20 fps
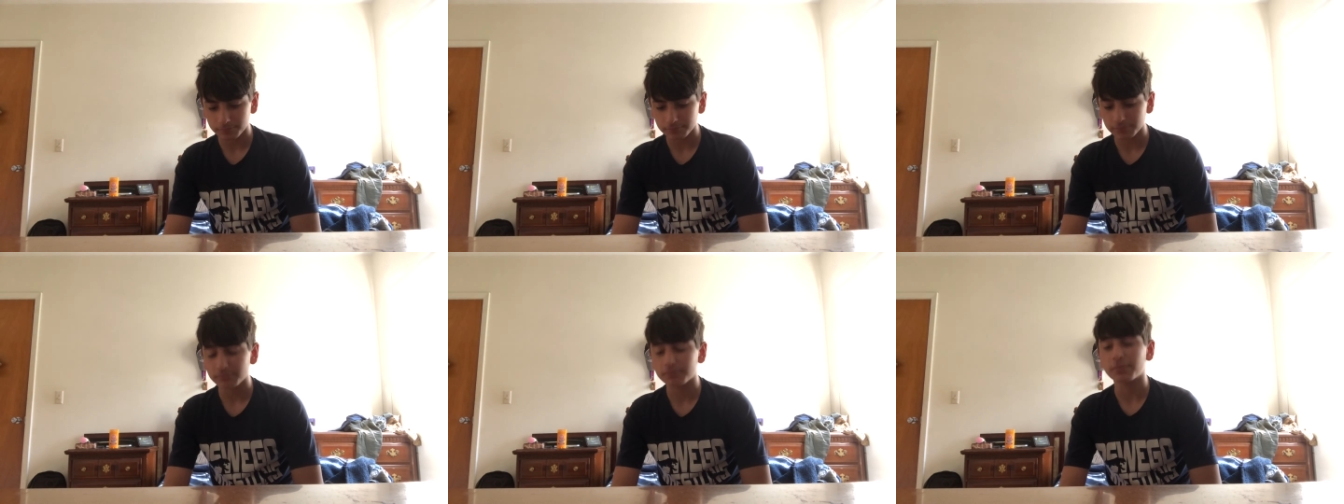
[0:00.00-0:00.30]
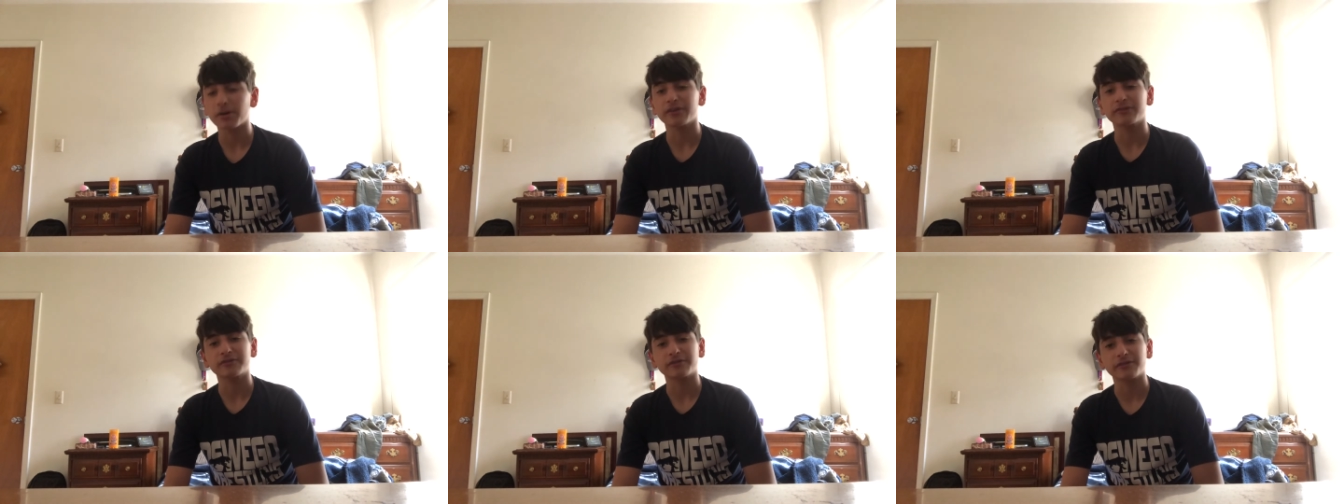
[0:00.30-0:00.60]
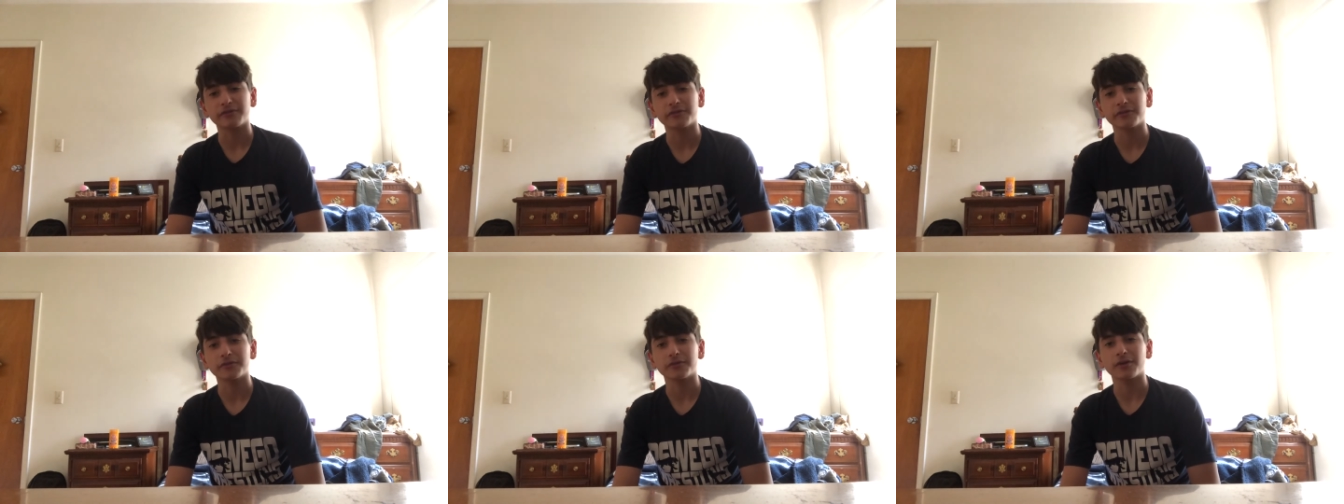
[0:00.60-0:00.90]
Busted a
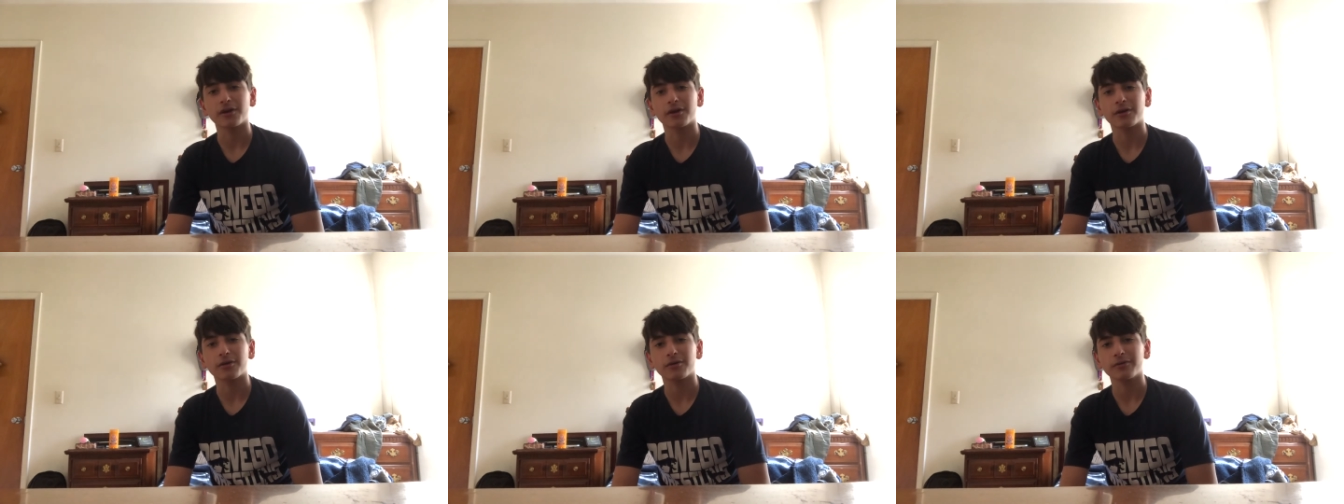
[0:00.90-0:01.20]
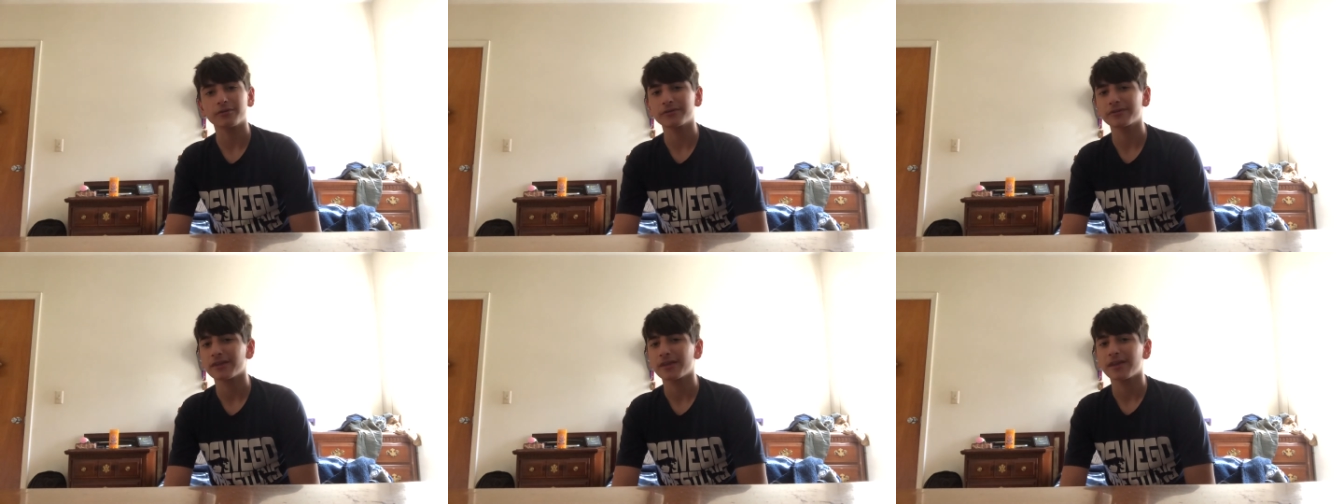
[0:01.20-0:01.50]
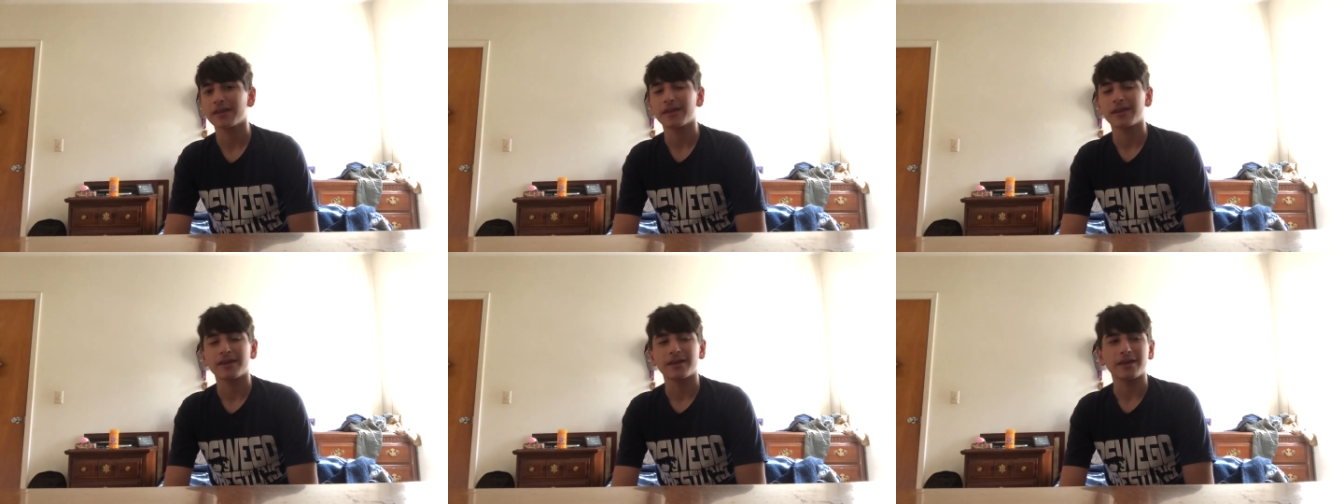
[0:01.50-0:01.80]
few knuckles,
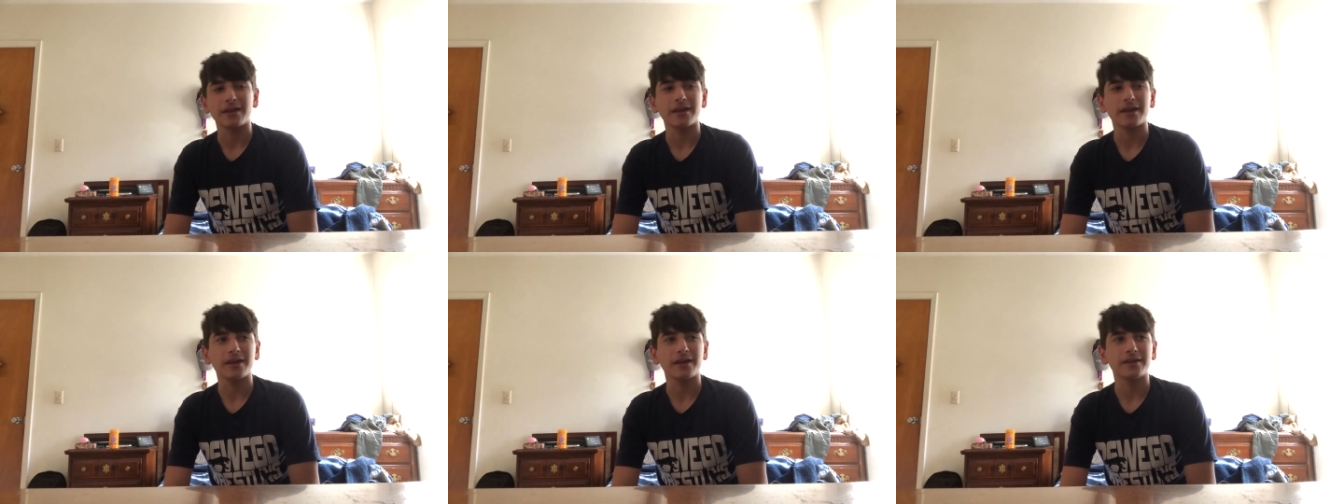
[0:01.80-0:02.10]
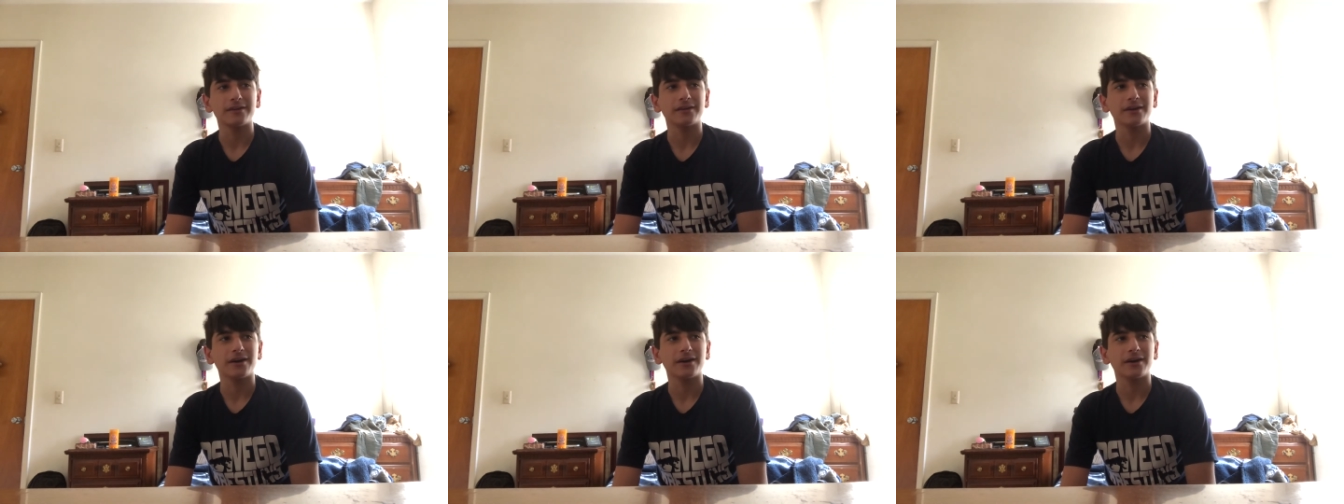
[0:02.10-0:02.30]
and